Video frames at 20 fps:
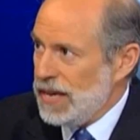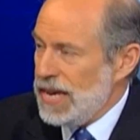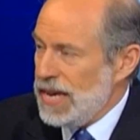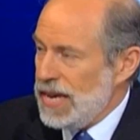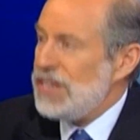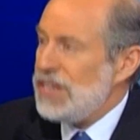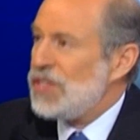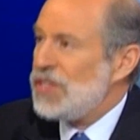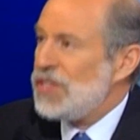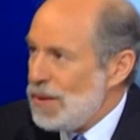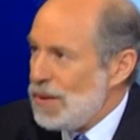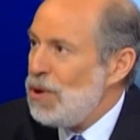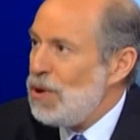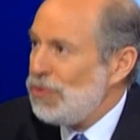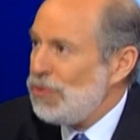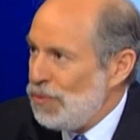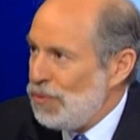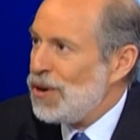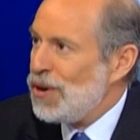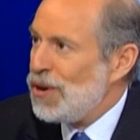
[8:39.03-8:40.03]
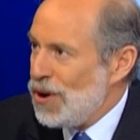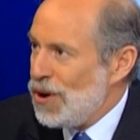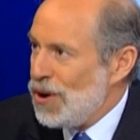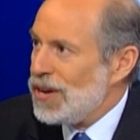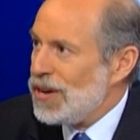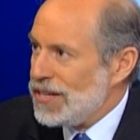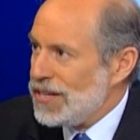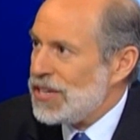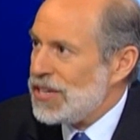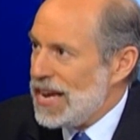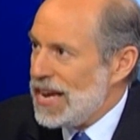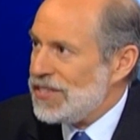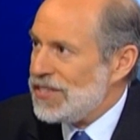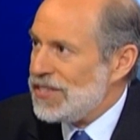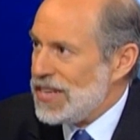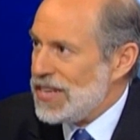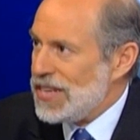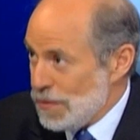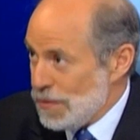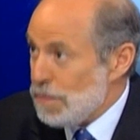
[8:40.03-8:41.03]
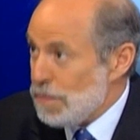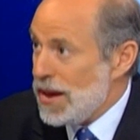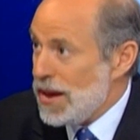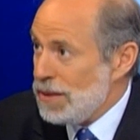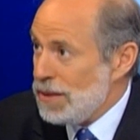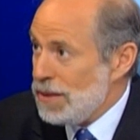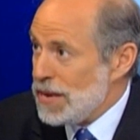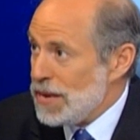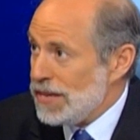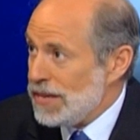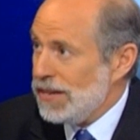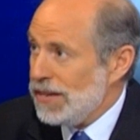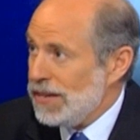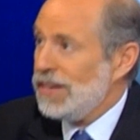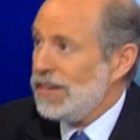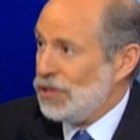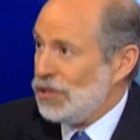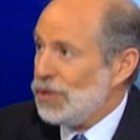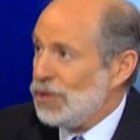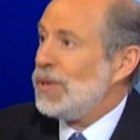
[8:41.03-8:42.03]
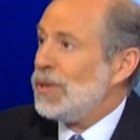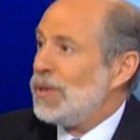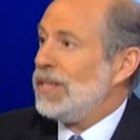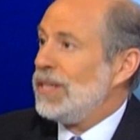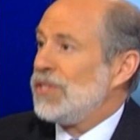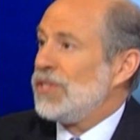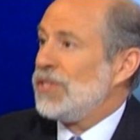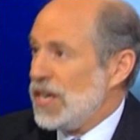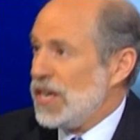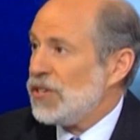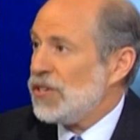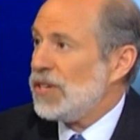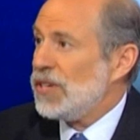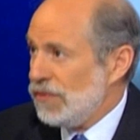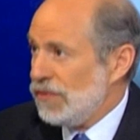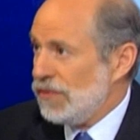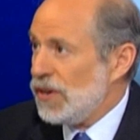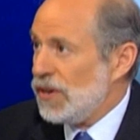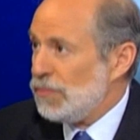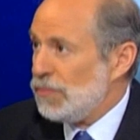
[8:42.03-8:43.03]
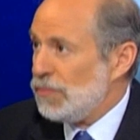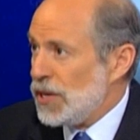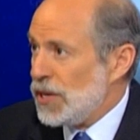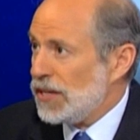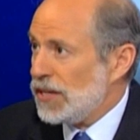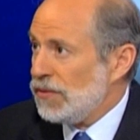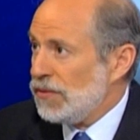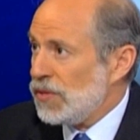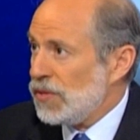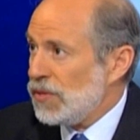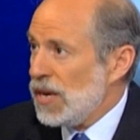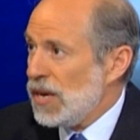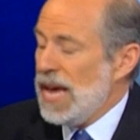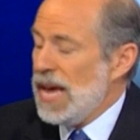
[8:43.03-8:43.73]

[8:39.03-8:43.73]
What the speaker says: is they both regard us as the impediment to the realization of their objectives.